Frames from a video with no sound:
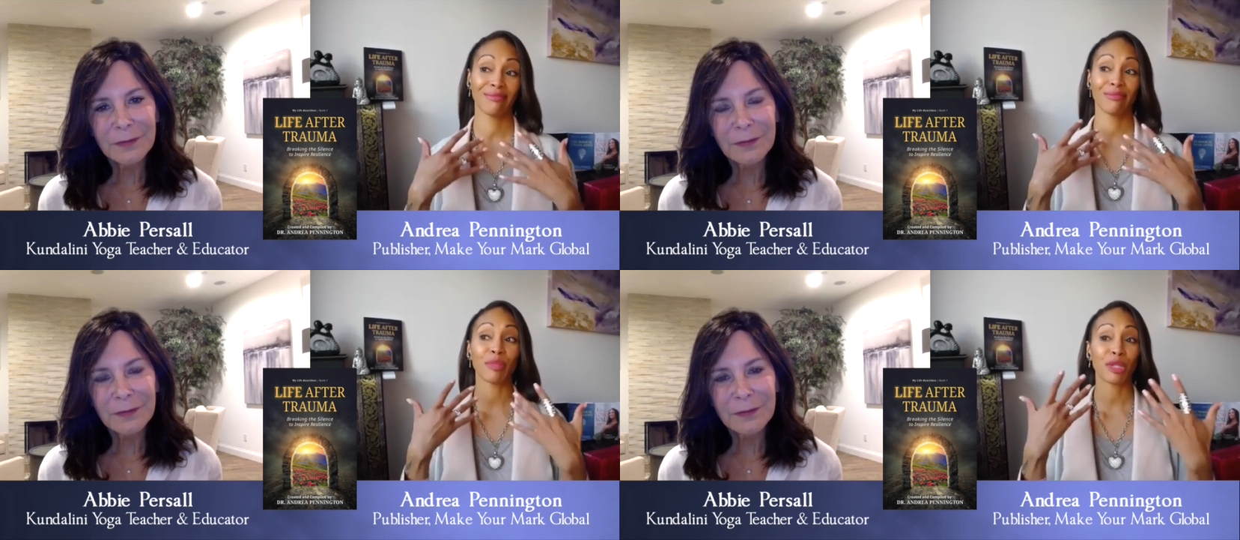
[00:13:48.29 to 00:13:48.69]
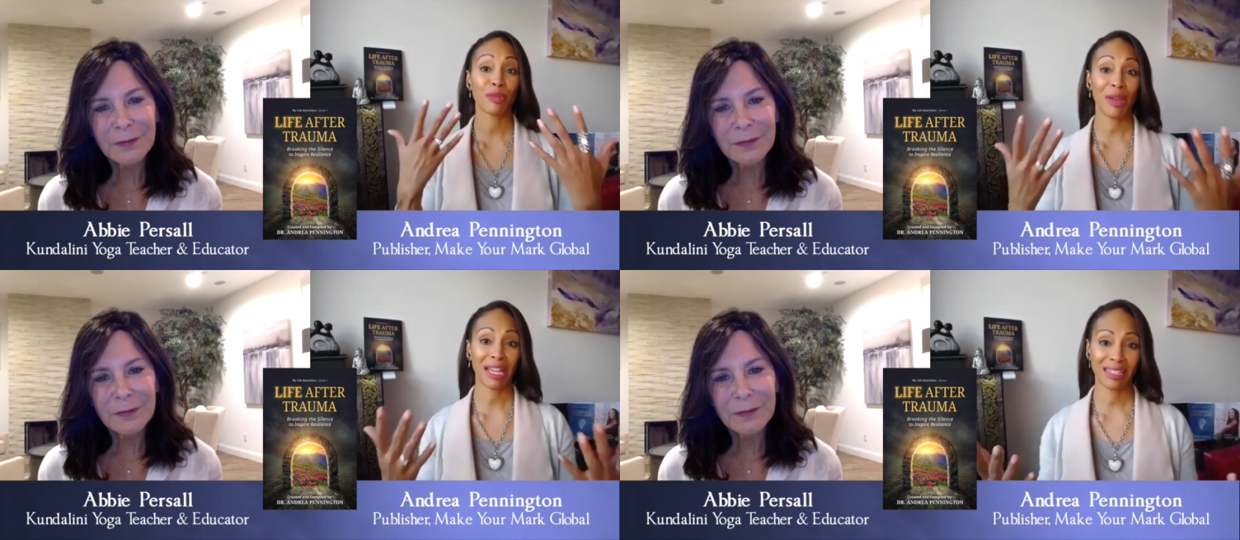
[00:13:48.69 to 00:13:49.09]

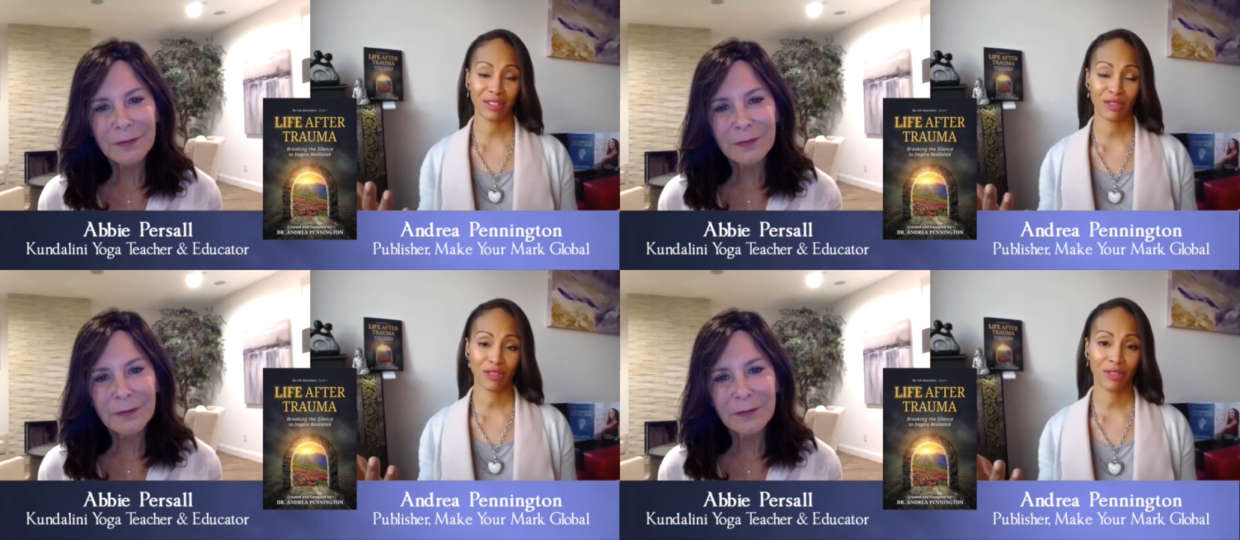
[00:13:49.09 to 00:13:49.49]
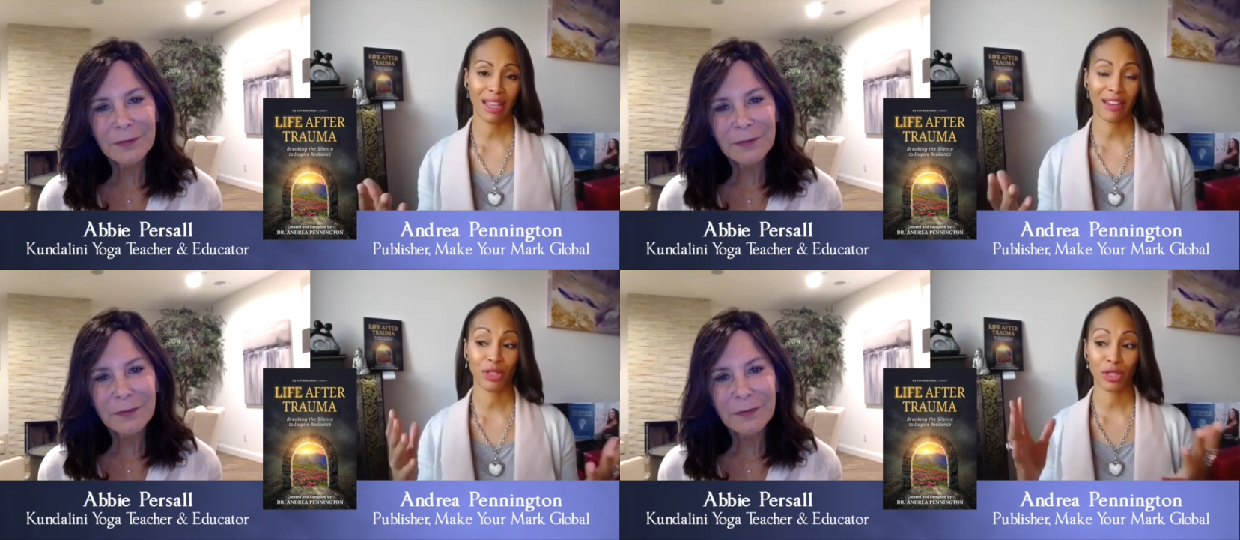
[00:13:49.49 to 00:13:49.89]
Speaker 1: perspective
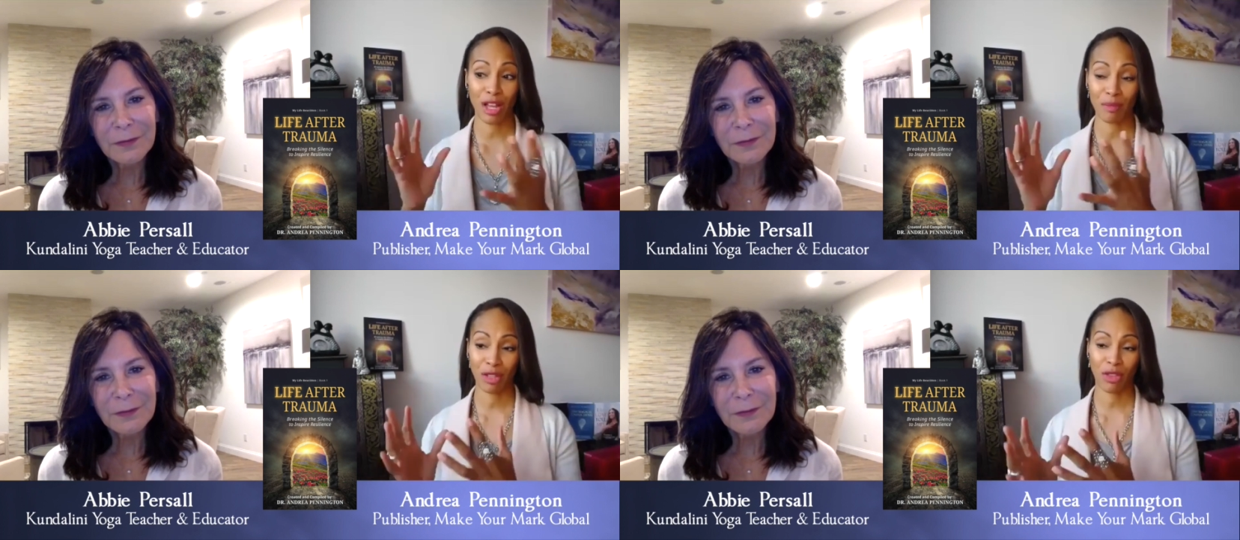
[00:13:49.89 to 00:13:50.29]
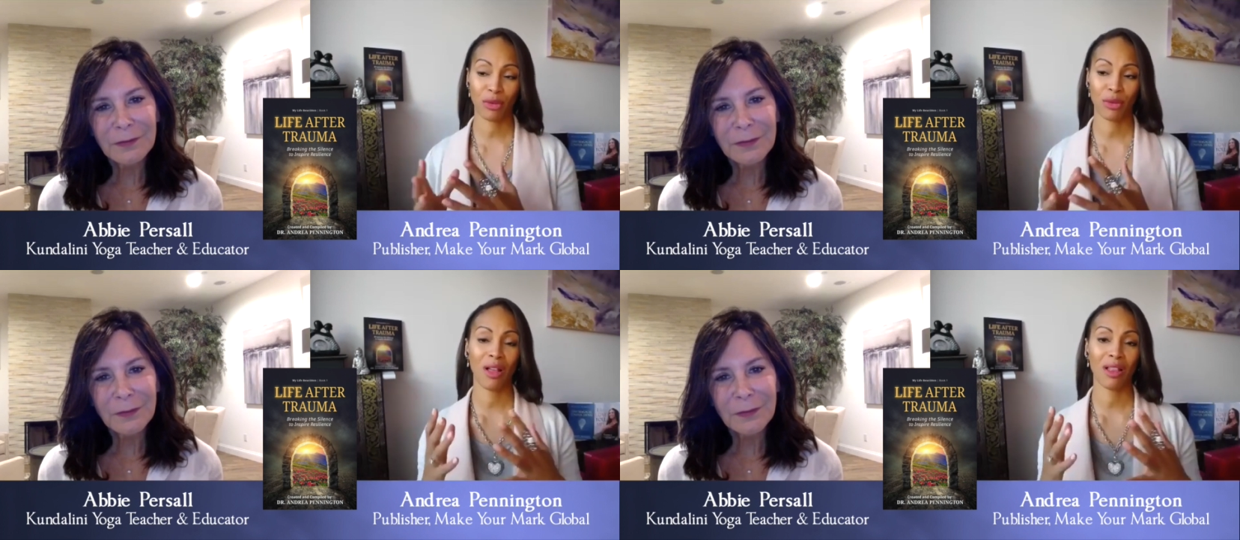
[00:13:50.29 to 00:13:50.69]
after coming
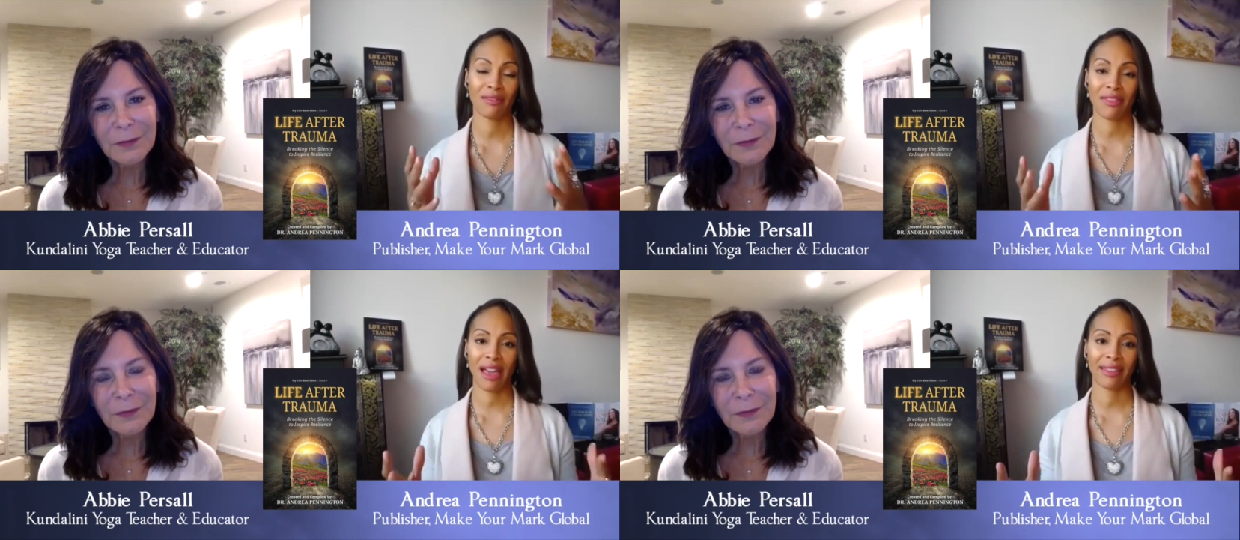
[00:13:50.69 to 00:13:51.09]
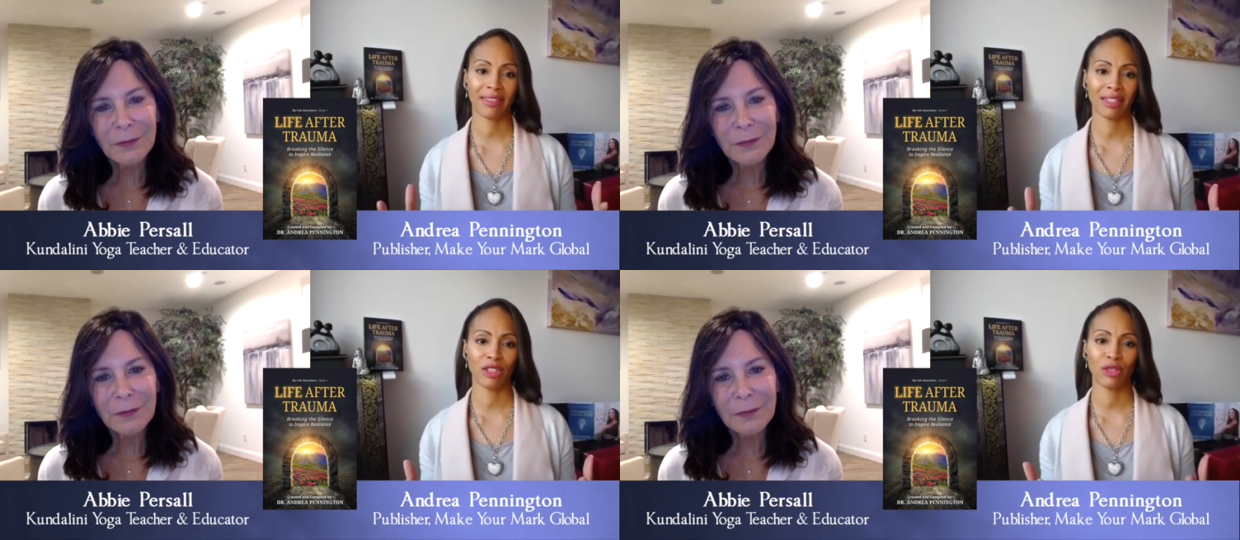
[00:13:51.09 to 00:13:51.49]
through all of that,
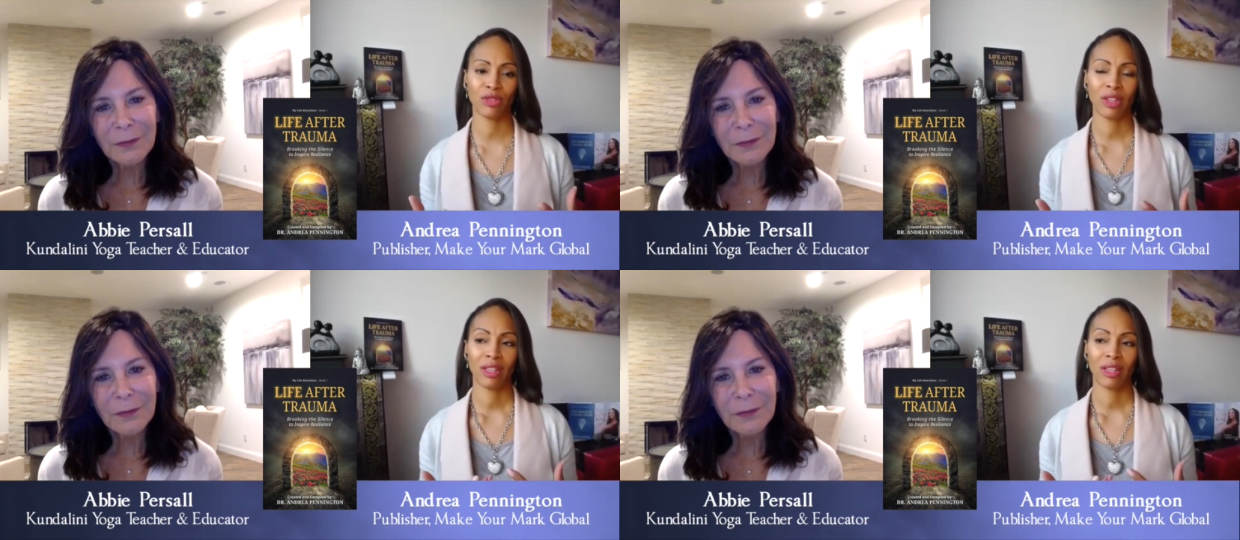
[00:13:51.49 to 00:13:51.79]
that you've,